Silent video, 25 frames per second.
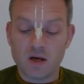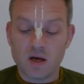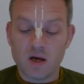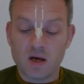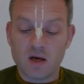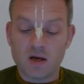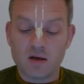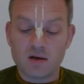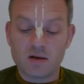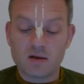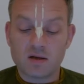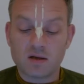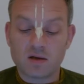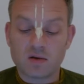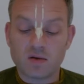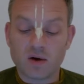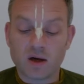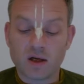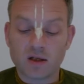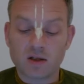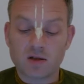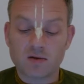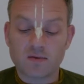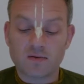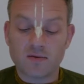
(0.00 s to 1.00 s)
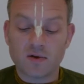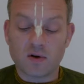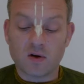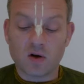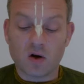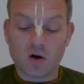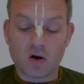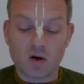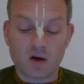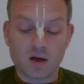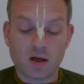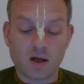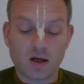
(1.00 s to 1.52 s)
His attraction for
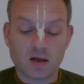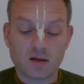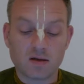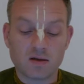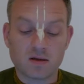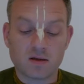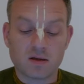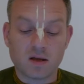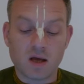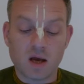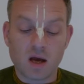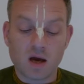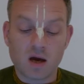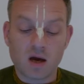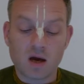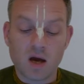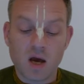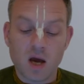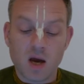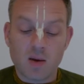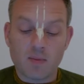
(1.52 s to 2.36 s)
Godhead is there,